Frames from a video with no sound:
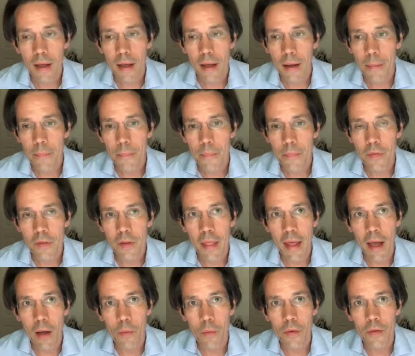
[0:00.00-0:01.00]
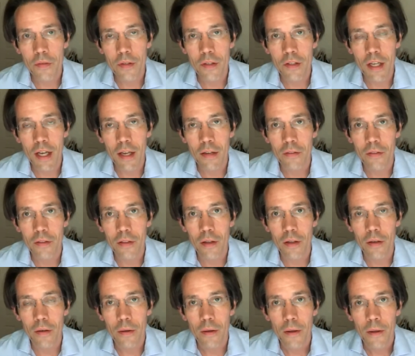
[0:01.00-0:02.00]
um, so that would suggest
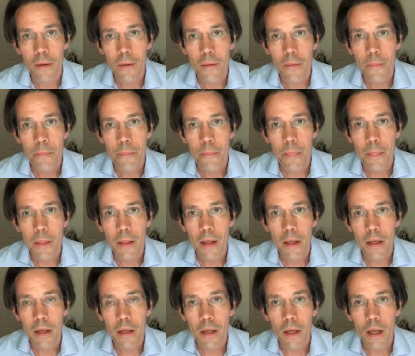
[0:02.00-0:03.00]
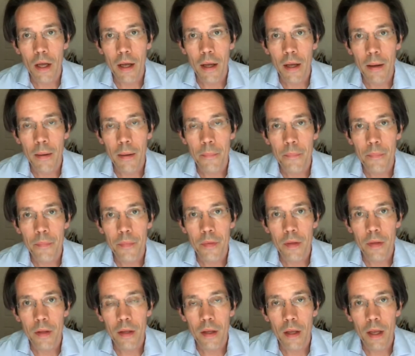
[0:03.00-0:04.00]
that um,
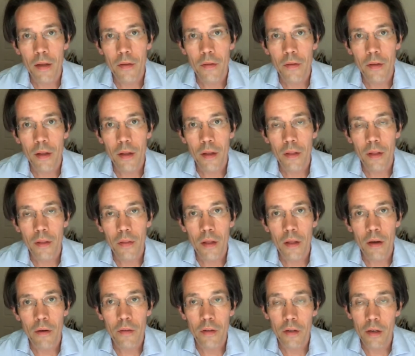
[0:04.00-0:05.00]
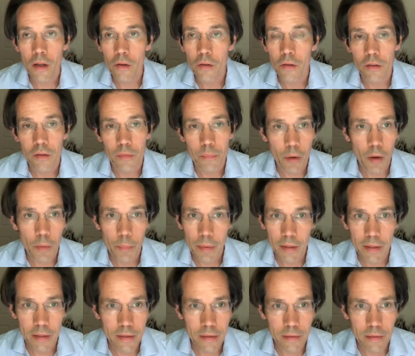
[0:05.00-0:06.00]
a, that there is a notion of
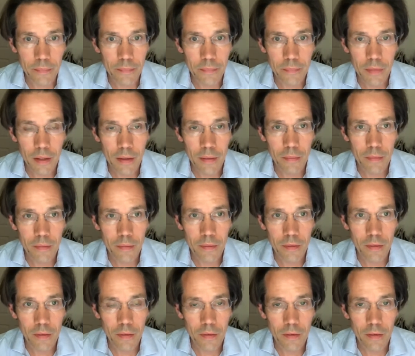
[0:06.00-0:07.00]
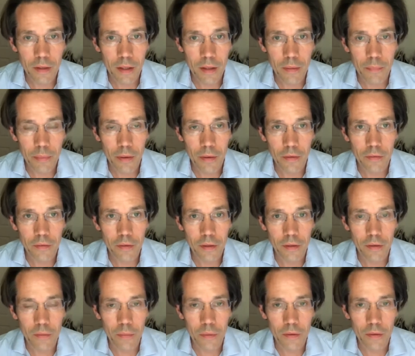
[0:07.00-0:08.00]
populism in in
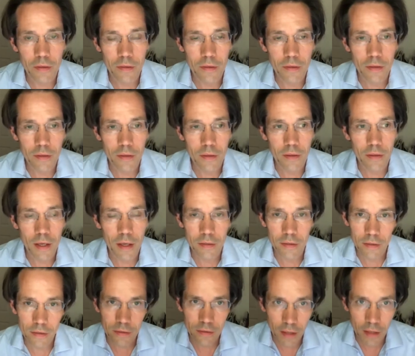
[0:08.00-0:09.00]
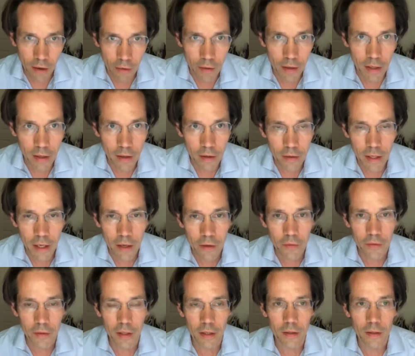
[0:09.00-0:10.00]
politics which isn't necessarily
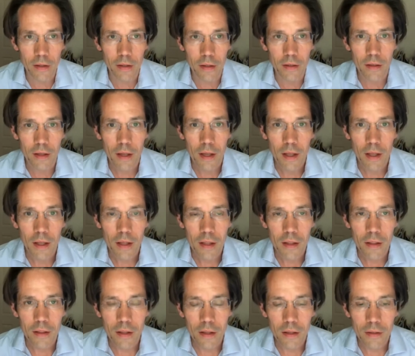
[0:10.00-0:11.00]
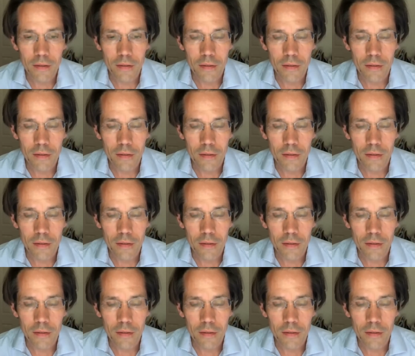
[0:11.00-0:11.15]
unhealthy. That that